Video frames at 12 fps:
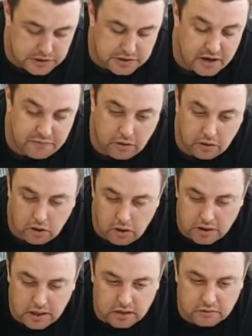Teflon
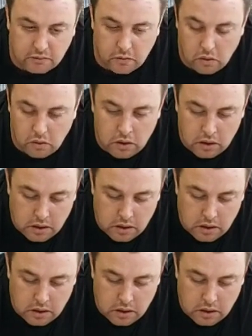line -4